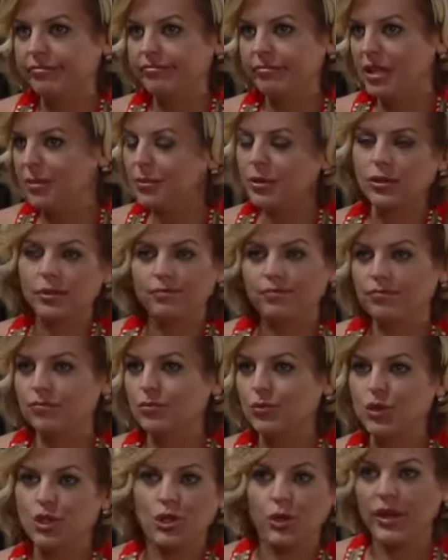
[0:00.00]
people
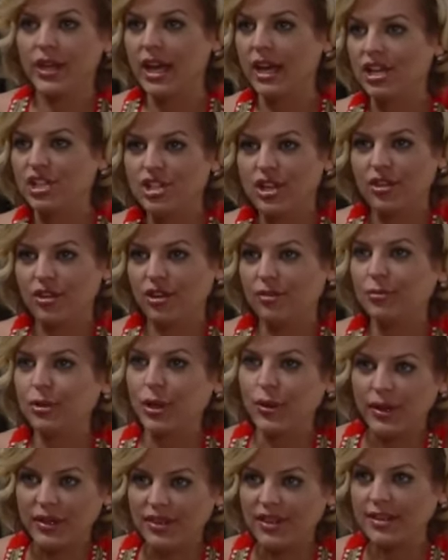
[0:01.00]
shooting at each other,
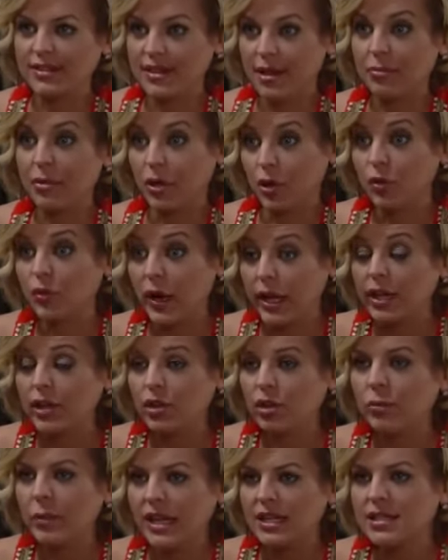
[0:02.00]
blowing things up on a
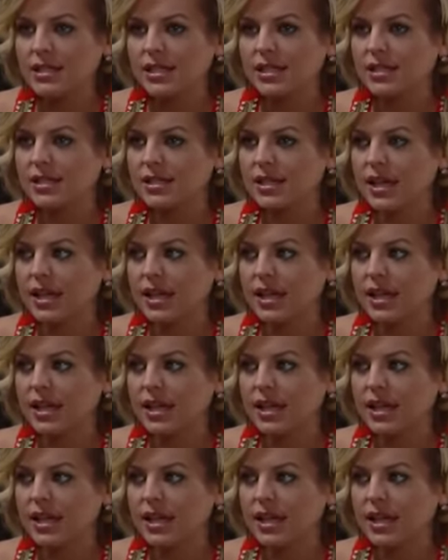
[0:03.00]
regular basis,